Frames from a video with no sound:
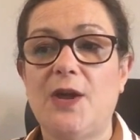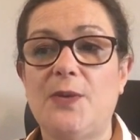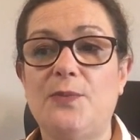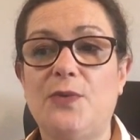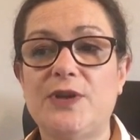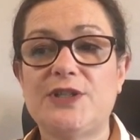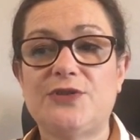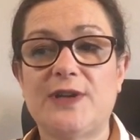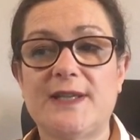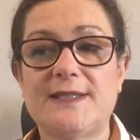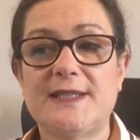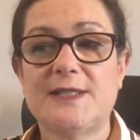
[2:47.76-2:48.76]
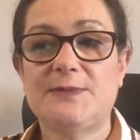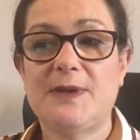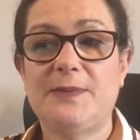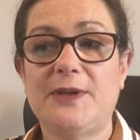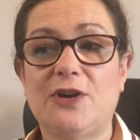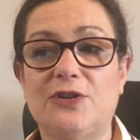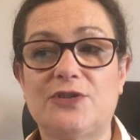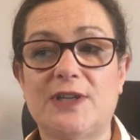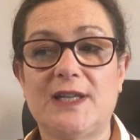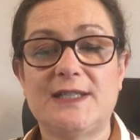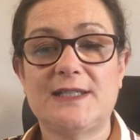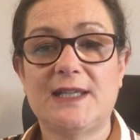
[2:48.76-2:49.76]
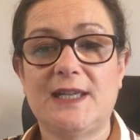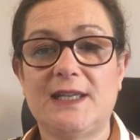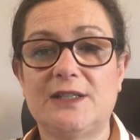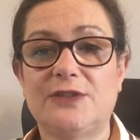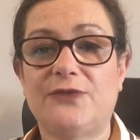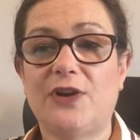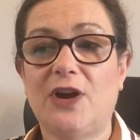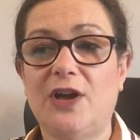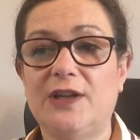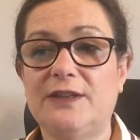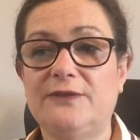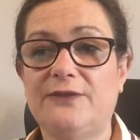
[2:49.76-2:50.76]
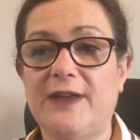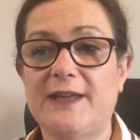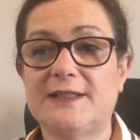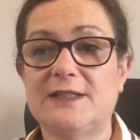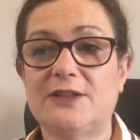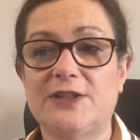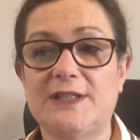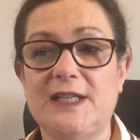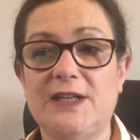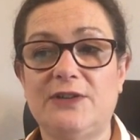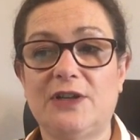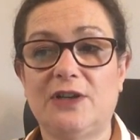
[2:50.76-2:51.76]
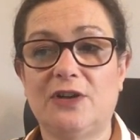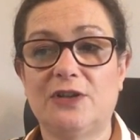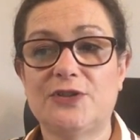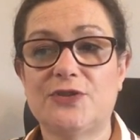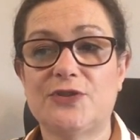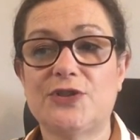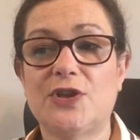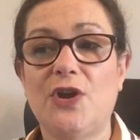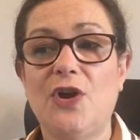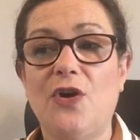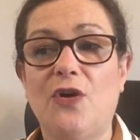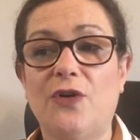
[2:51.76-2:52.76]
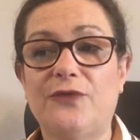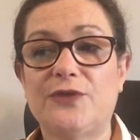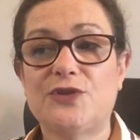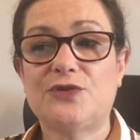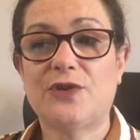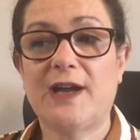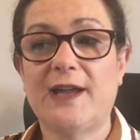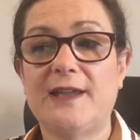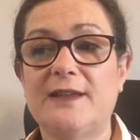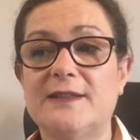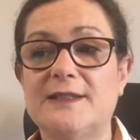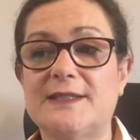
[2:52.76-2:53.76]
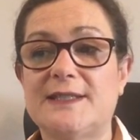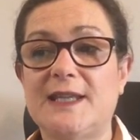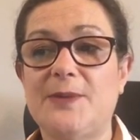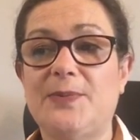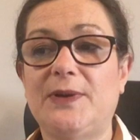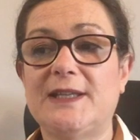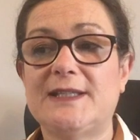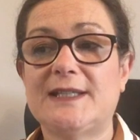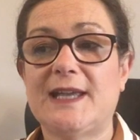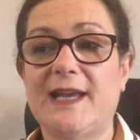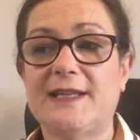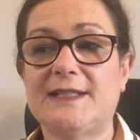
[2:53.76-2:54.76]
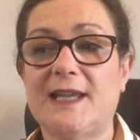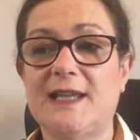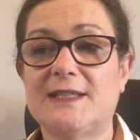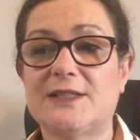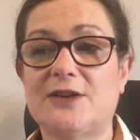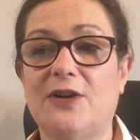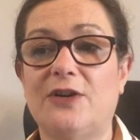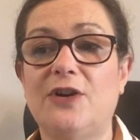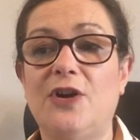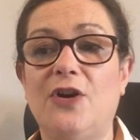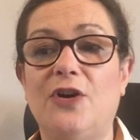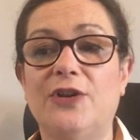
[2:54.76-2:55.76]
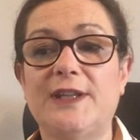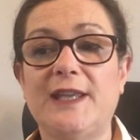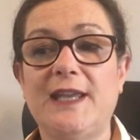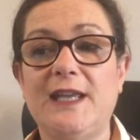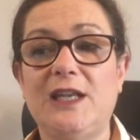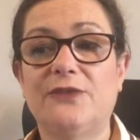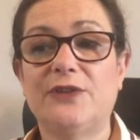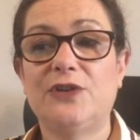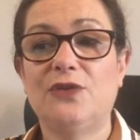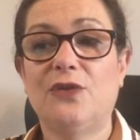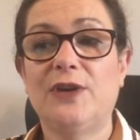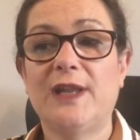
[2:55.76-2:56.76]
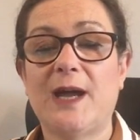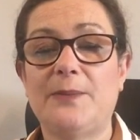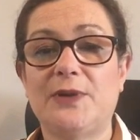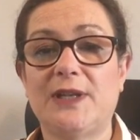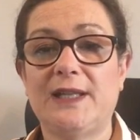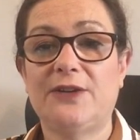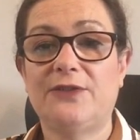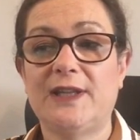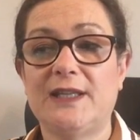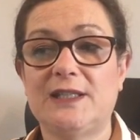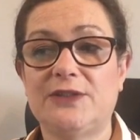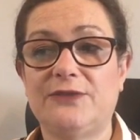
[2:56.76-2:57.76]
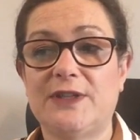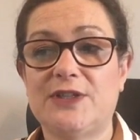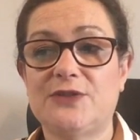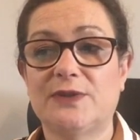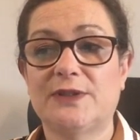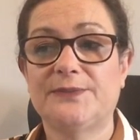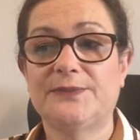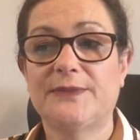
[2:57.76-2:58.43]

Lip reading: Moist dressings may be contraindicated for uninfected arterial ulcers or for dry, stable, intact eschar on the heel of a non-ambulatory individual,